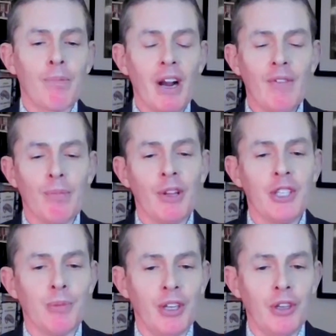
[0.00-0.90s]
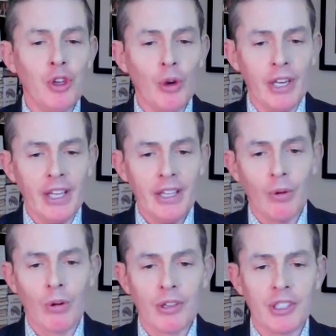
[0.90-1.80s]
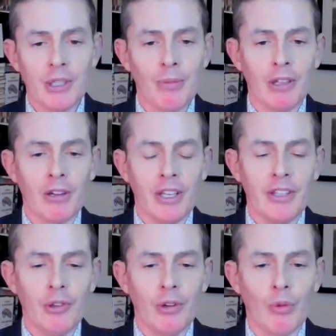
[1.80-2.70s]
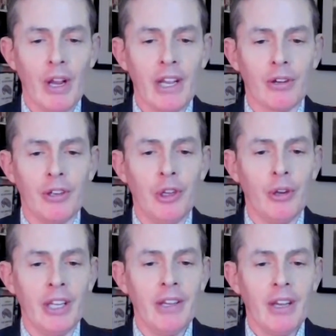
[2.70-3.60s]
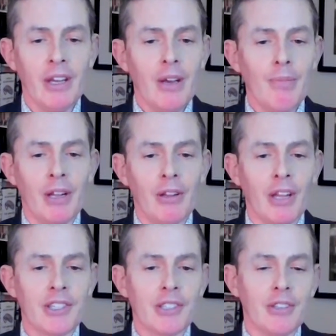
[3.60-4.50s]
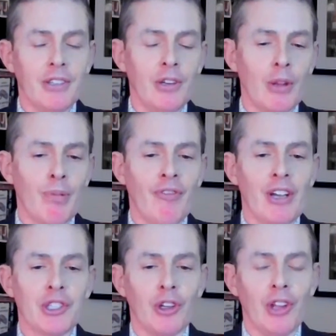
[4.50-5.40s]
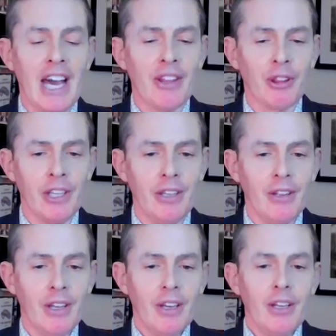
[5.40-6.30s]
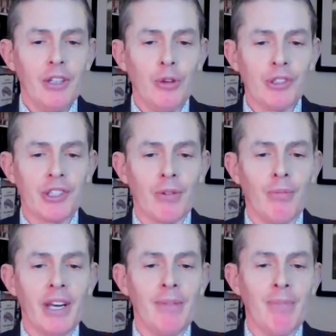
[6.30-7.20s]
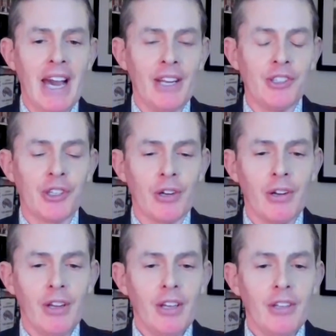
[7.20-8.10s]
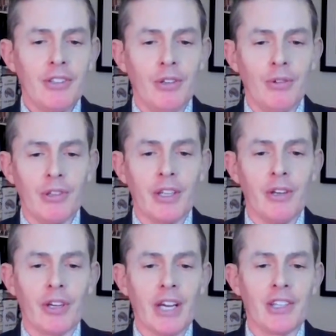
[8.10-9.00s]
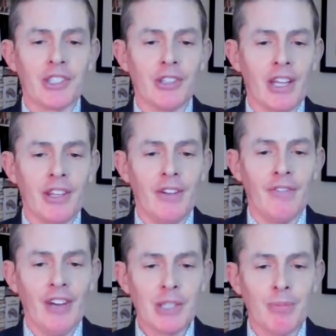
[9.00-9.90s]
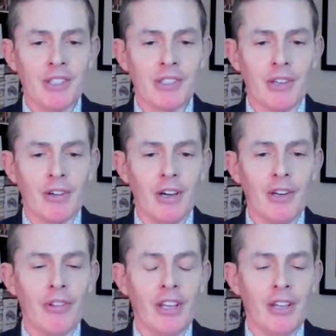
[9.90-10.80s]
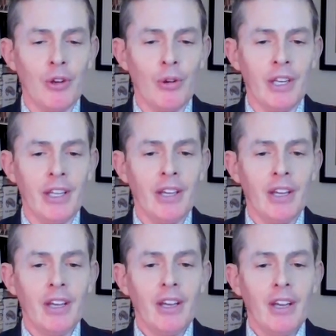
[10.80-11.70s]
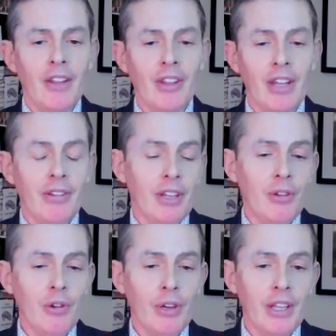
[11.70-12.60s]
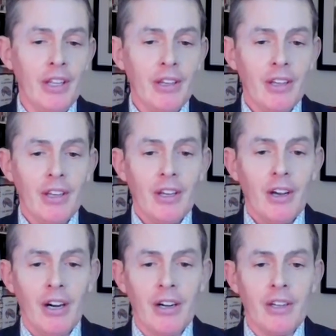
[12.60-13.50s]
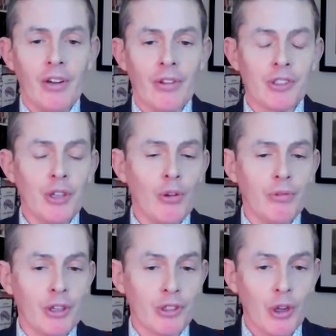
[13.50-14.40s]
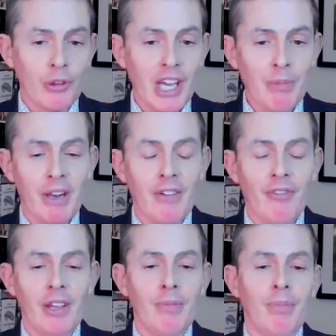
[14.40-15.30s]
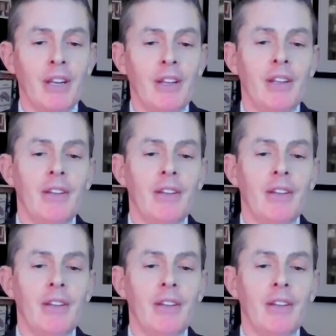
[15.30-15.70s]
A private placement annuity works similarly to a regular annuity, but it lets the professional athlete use their money manager to kind of select the investments that are under the annuity, and then the annuity, there's no death benefit, but